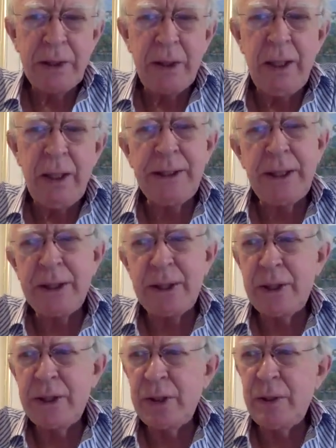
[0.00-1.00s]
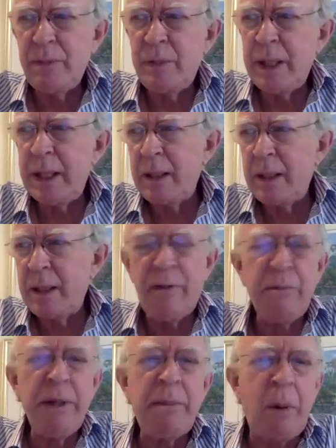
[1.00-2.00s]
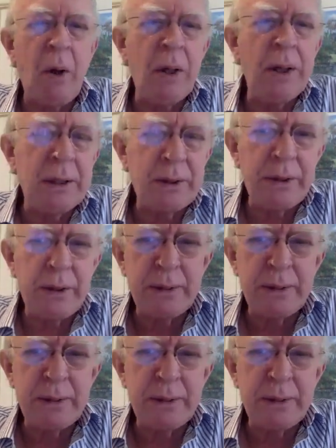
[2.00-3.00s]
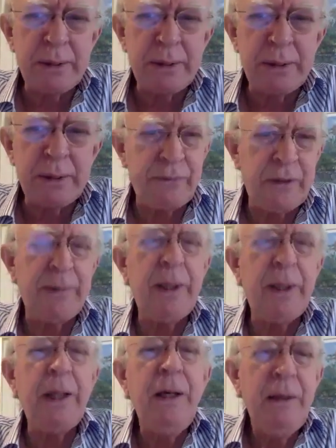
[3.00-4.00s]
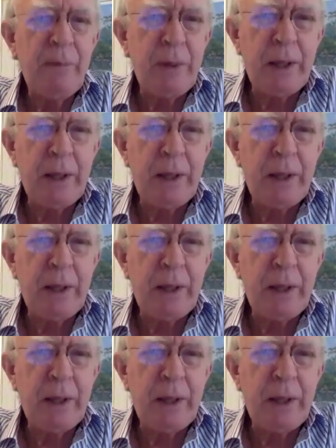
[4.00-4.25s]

So let's just assume that I have been appointed to this position, Phoebe,